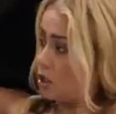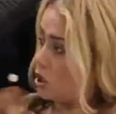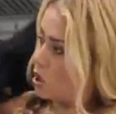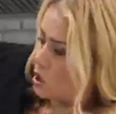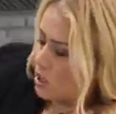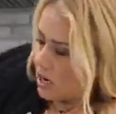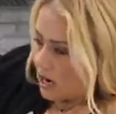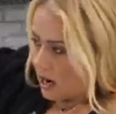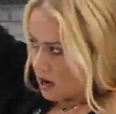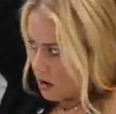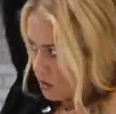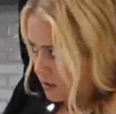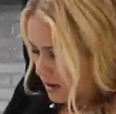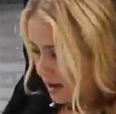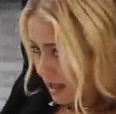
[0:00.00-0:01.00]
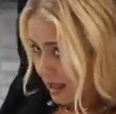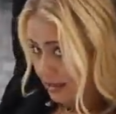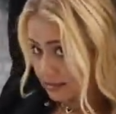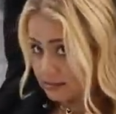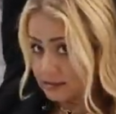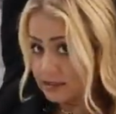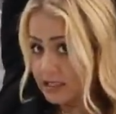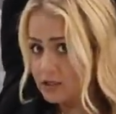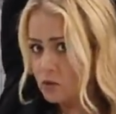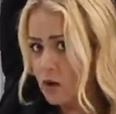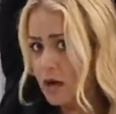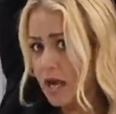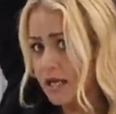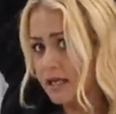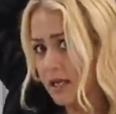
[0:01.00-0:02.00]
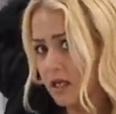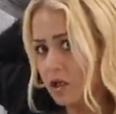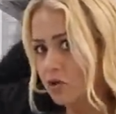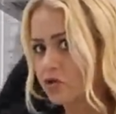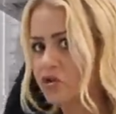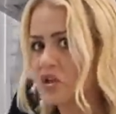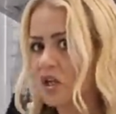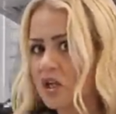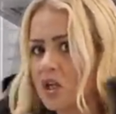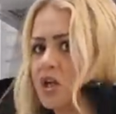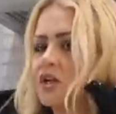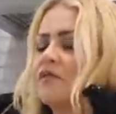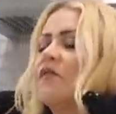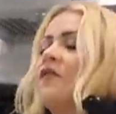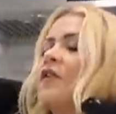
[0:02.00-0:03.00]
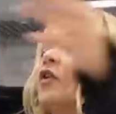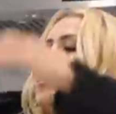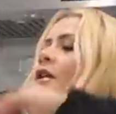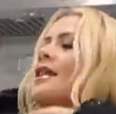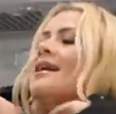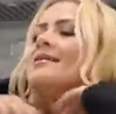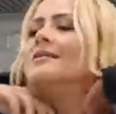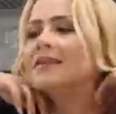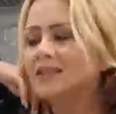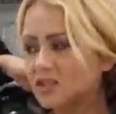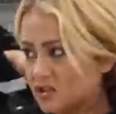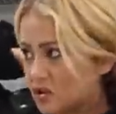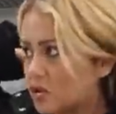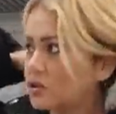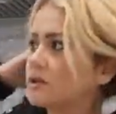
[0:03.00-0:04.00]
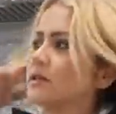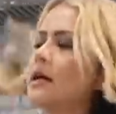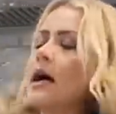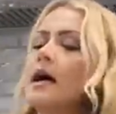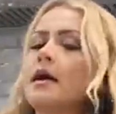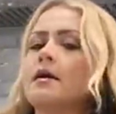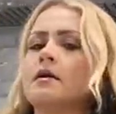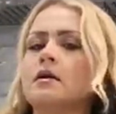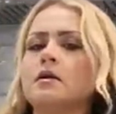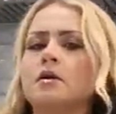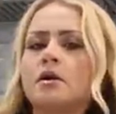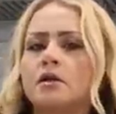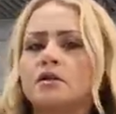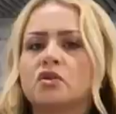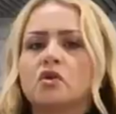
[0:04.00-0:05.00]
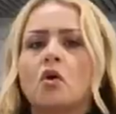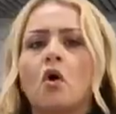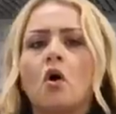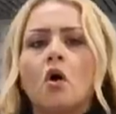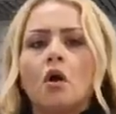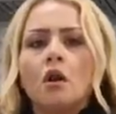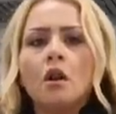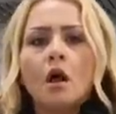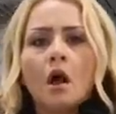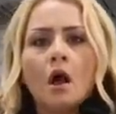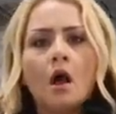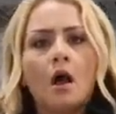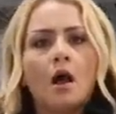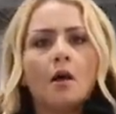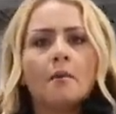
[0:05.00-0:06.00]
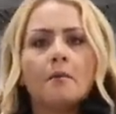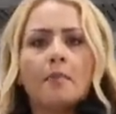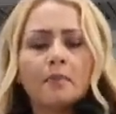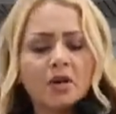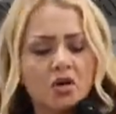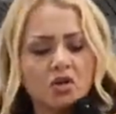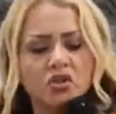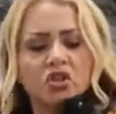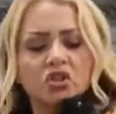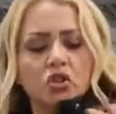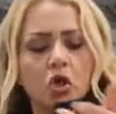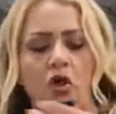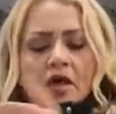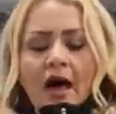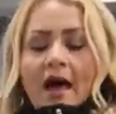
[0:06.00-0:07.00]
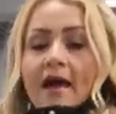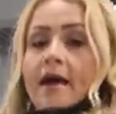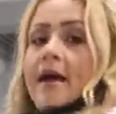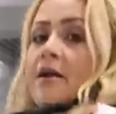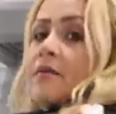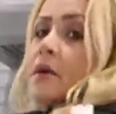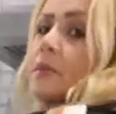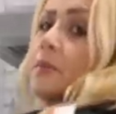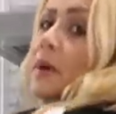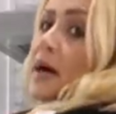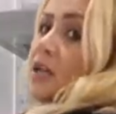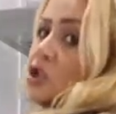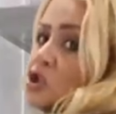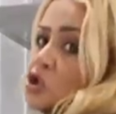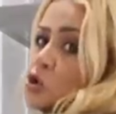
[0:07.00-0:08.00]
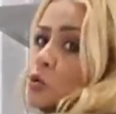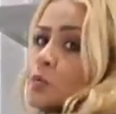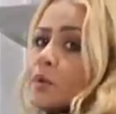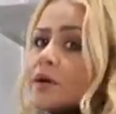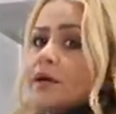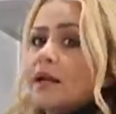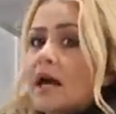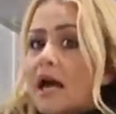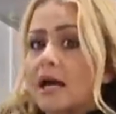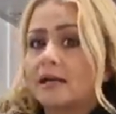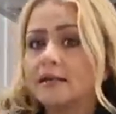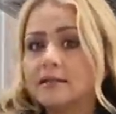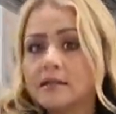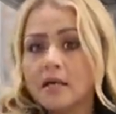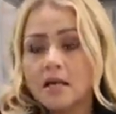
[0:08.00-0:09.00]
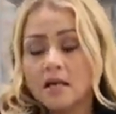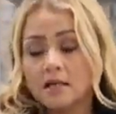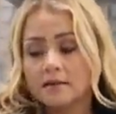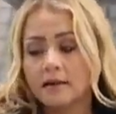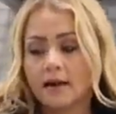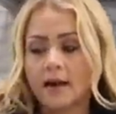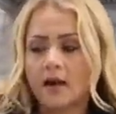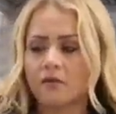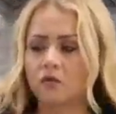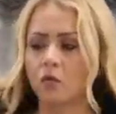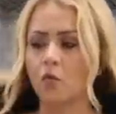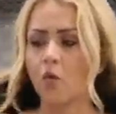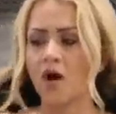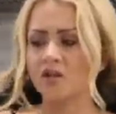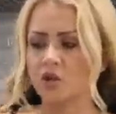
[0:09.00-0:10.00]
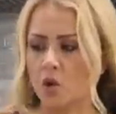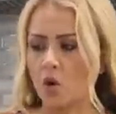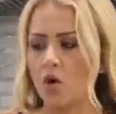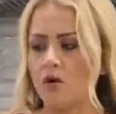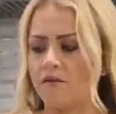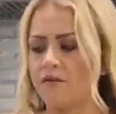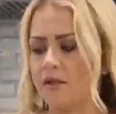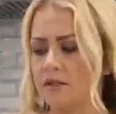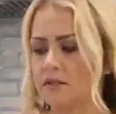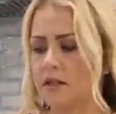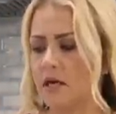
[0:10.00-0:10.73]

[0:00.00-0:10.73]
Look how nice. This one I can use it here in Florida. Sometime here is cold. Because it's not that heavy, but it's super nice. I have to wash all of these